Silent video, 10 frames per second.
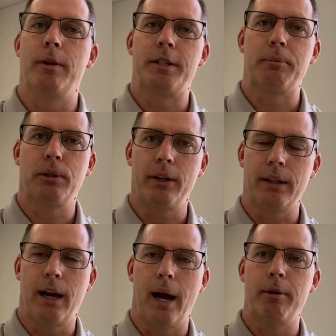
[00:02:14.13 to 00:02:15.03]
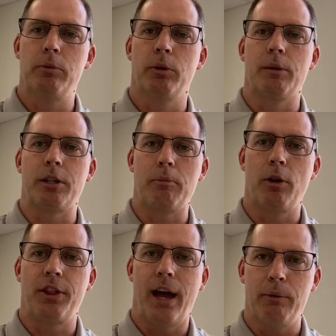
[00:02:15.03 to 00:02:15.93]
It's a plug-in hybrid. We're going to talk
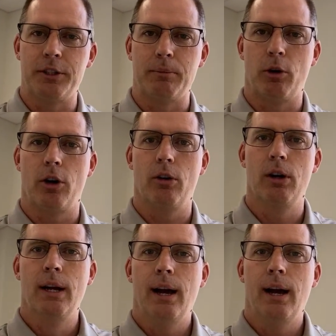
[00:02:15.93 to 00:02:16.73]
about that one tomorrow.